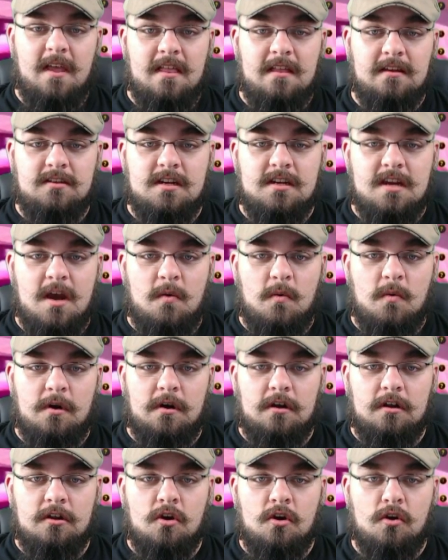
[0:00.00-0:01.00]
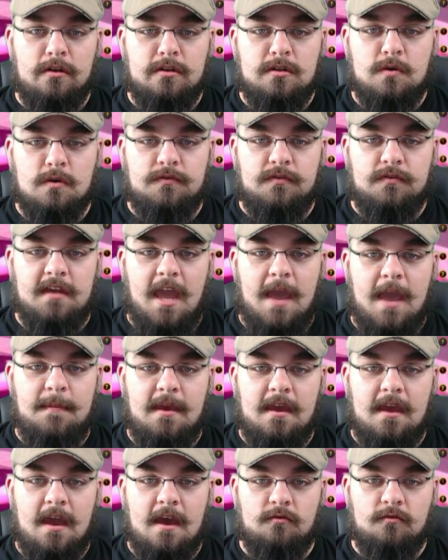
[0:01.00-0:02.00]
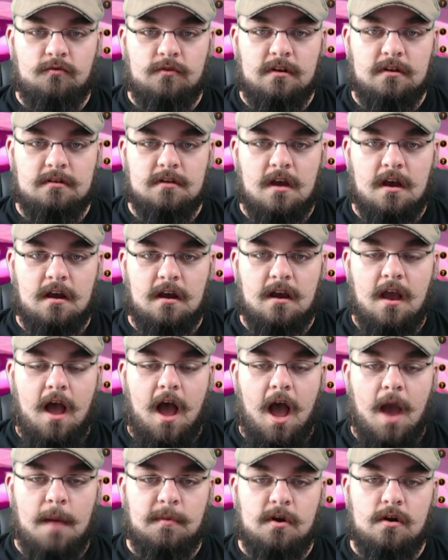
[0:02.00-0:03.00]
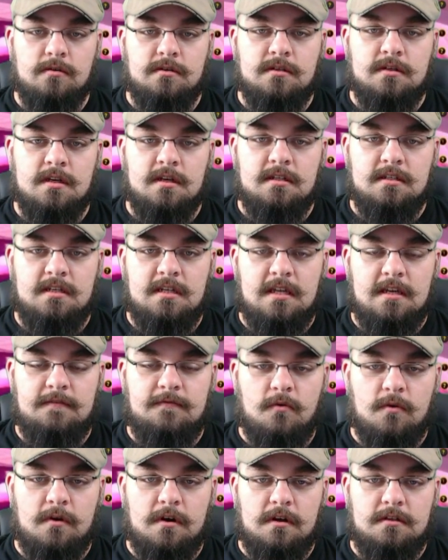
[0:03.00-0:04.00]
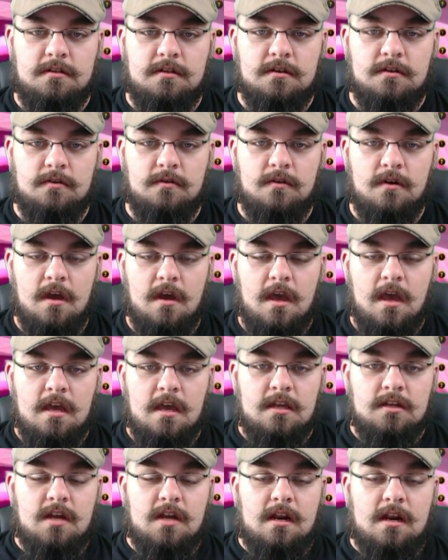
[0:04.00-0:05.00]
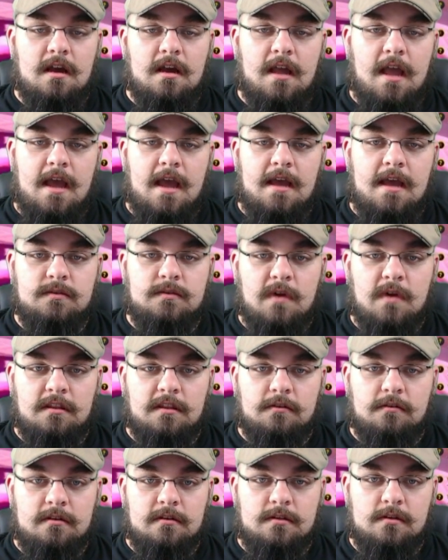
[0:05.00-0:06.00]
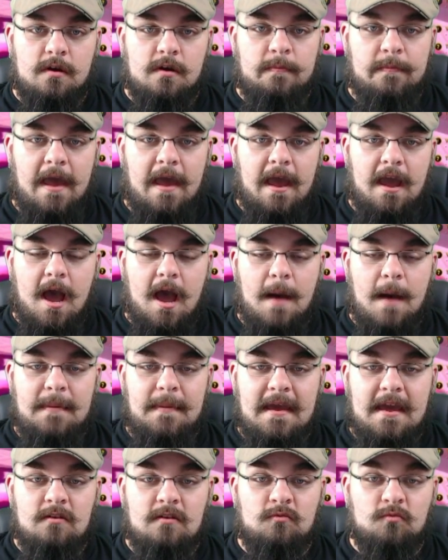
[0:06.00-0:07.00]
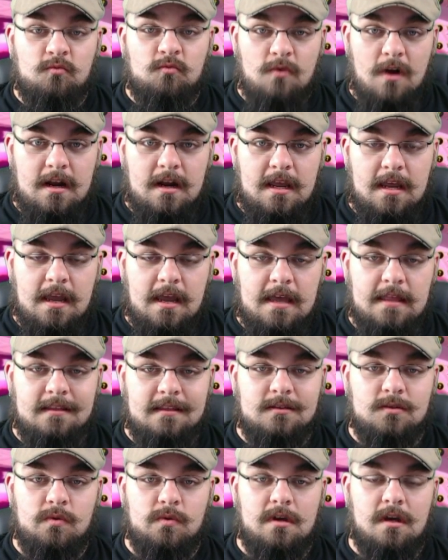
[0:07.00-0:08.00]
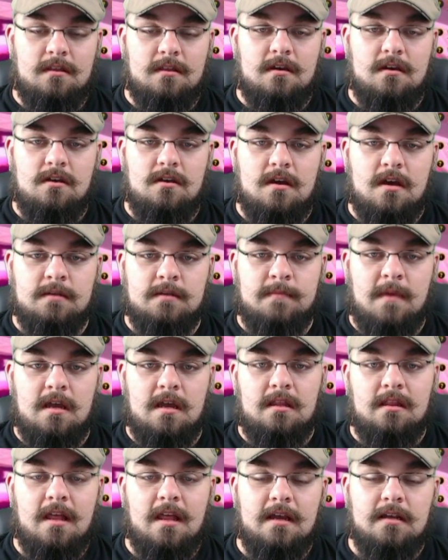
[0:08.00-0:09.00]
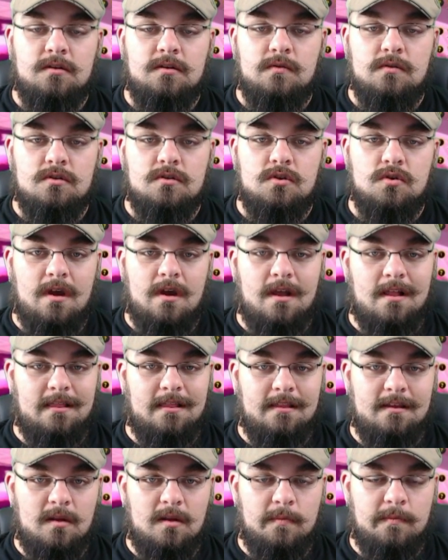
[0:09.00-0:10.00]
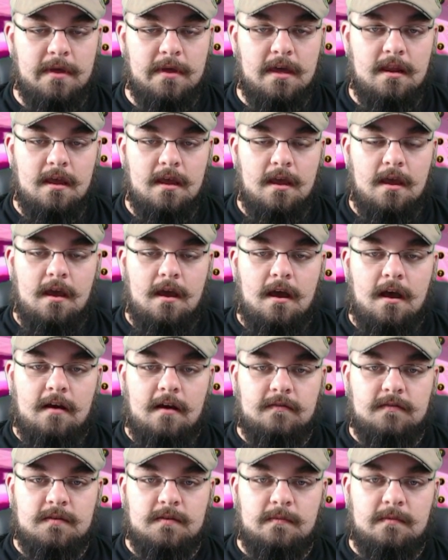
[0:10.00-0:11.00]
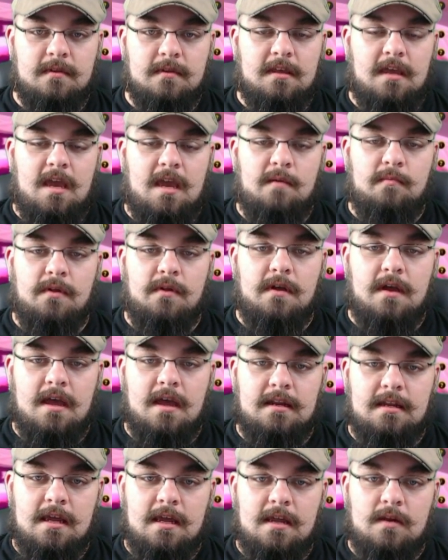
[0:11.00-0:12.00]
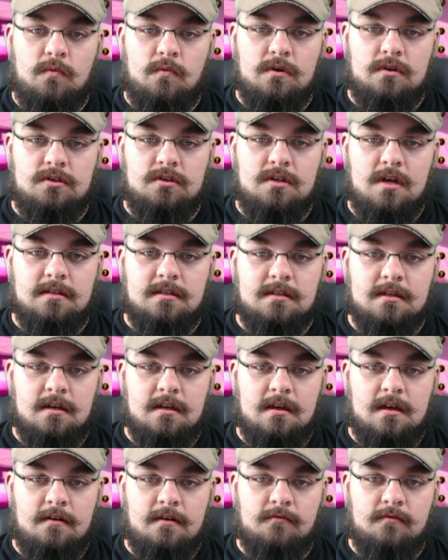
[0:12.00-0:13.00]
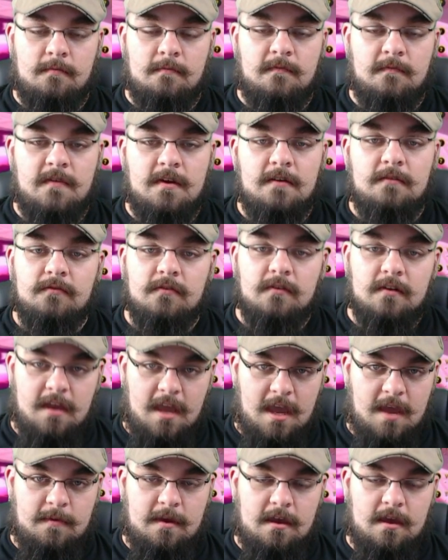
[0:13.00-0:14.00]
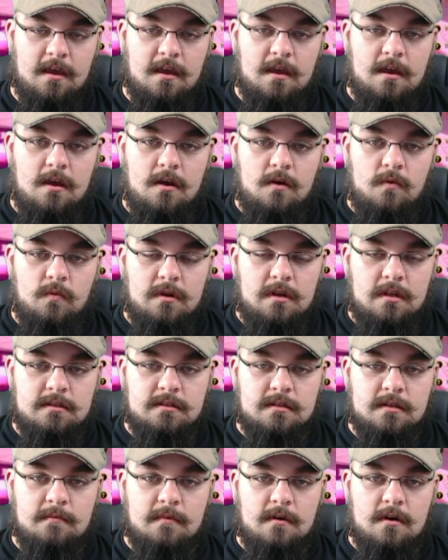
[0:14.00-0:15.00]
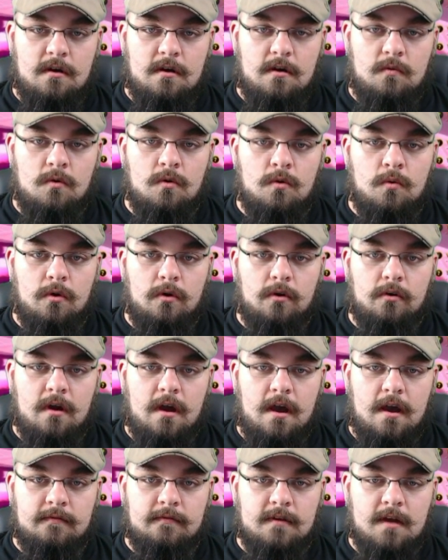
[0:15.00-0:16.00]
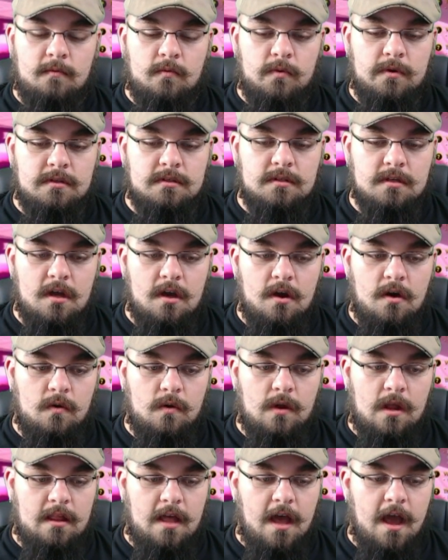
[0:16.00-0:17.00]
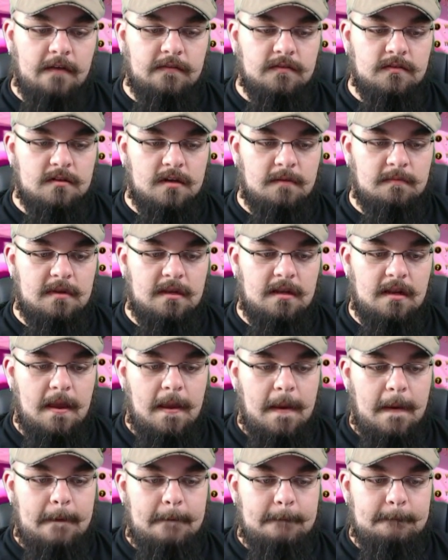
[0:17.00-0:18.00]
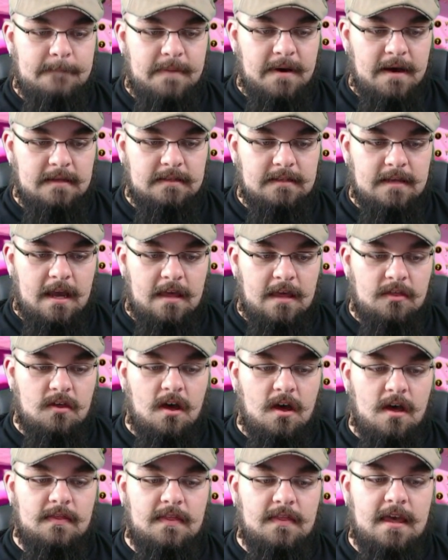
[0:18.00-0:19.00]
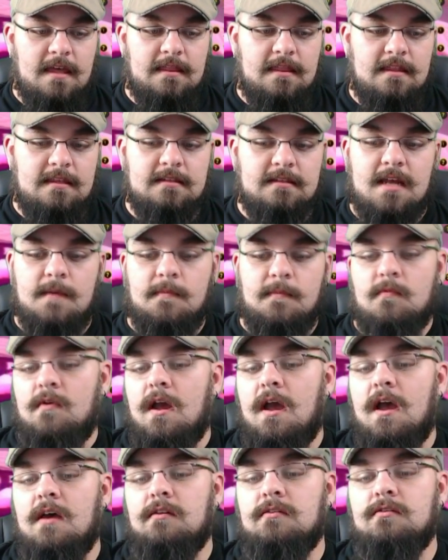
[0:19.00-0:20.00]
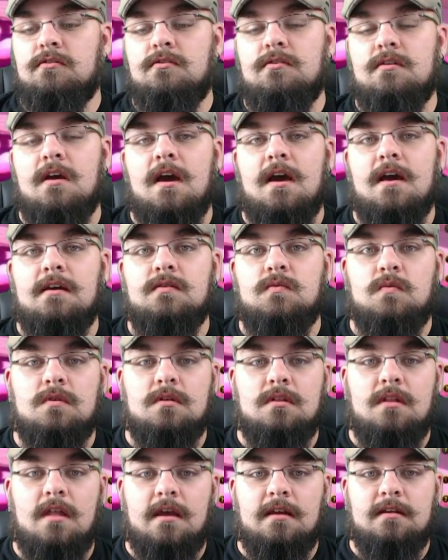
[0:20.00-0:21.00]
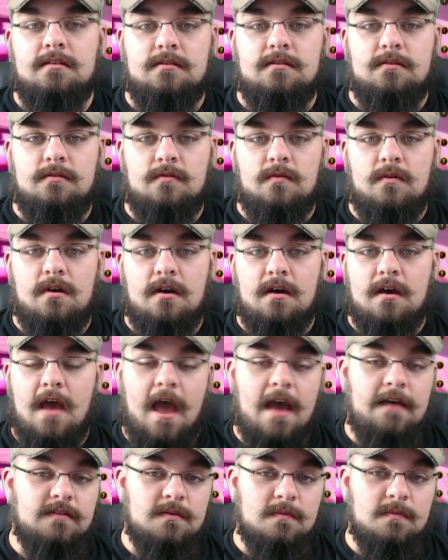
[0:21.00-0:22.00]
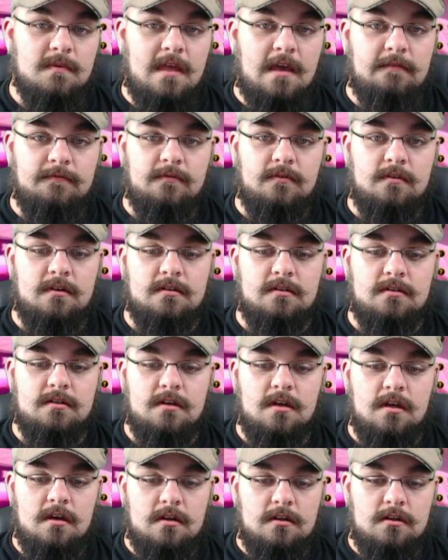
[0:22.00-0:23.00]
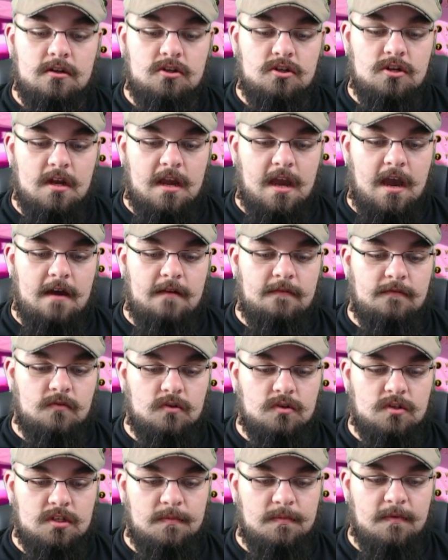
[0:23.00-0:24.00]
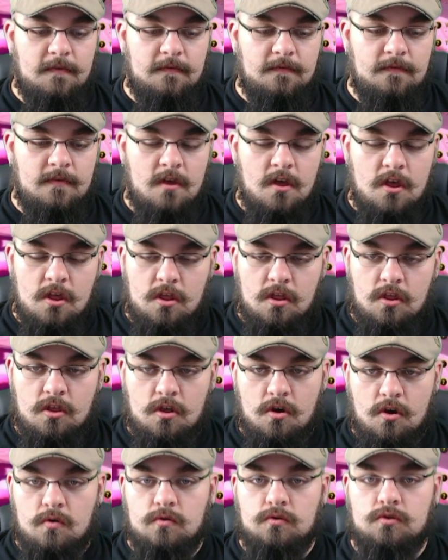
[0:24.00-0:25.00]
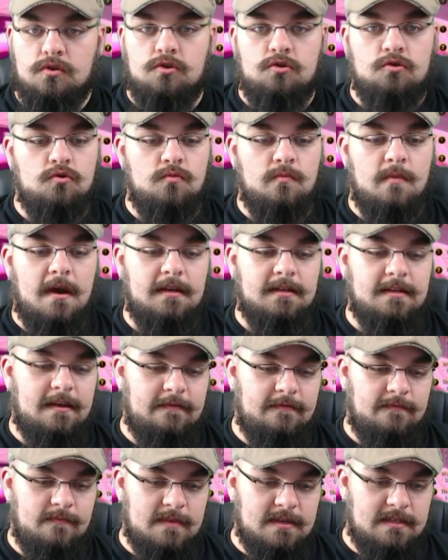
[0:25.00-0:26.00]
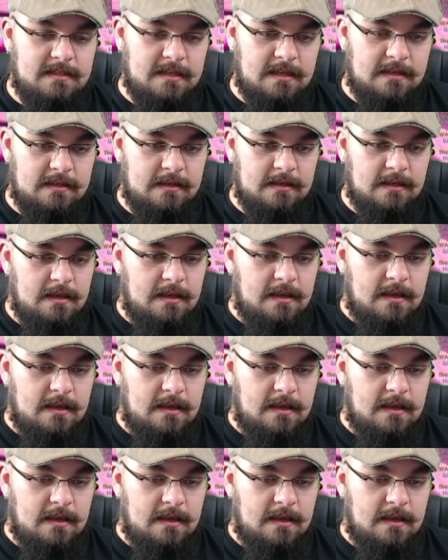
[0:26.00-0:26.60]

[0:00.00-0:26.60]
Play Legit Network, your only source for gaming and real talk. I'm your host, T42. Check it out, guys. We've got the green screen back up and running, and this week I thought you guys might like to enjoy a little bit of some of the gameplay I did with Jessica from Fit for Gaming. We did some World of Warcraft a couple weeks ago, and I live streamed it, but I thought that this time around you guys would like to have some of that footage to check out for some of those who might have missed it.